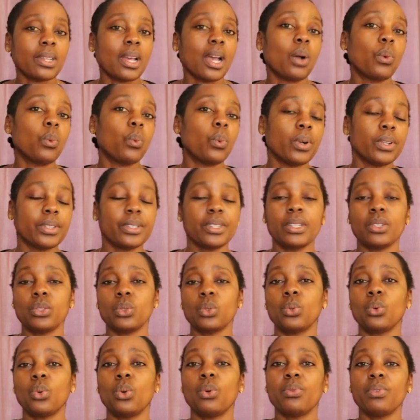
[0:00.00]
I wanted
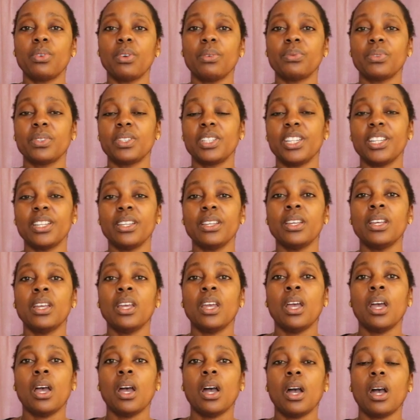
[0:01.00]
to go for from the
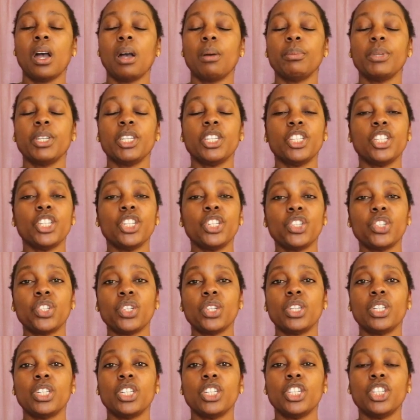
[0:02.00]

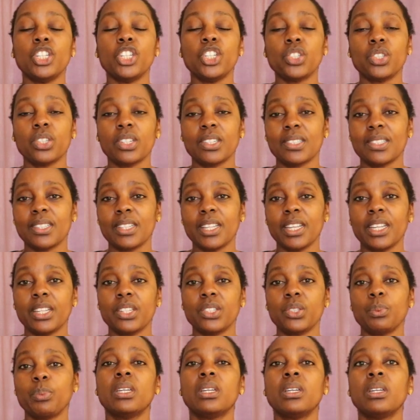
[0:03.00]
initial
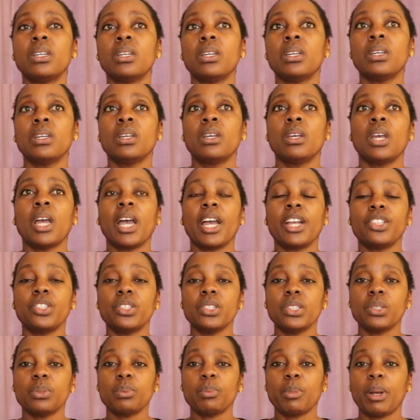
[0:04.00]
stage. I
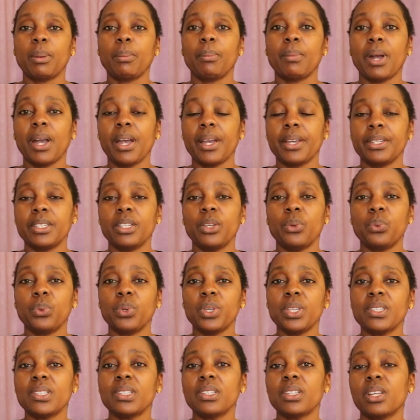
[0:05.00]
changed my mind. The
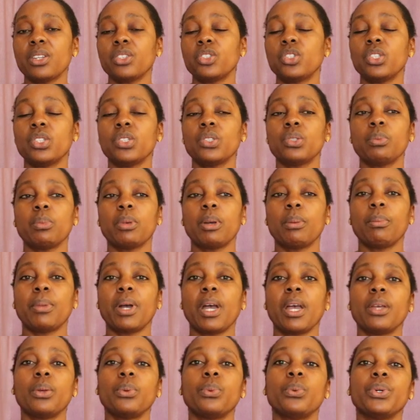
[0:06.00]
reason I changed my
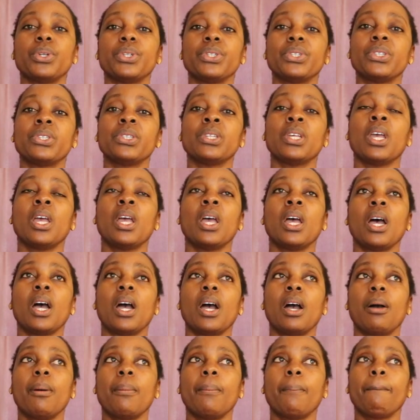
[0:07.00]
mind was
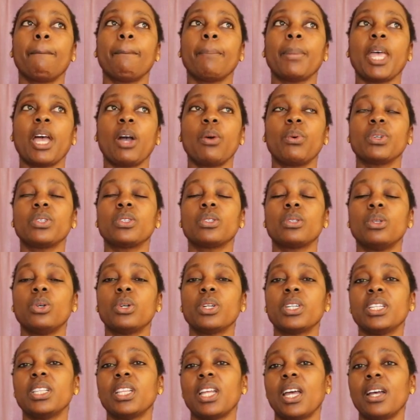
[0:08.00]
I was
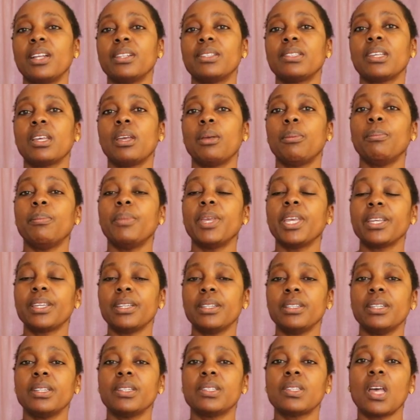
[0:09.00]
looking at
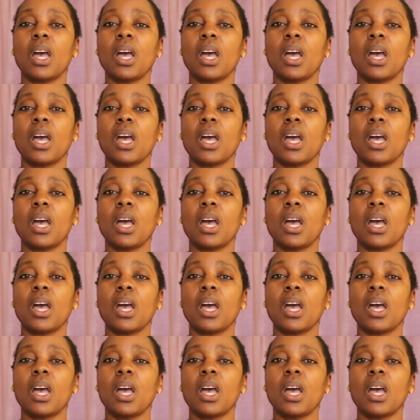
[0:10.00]
making this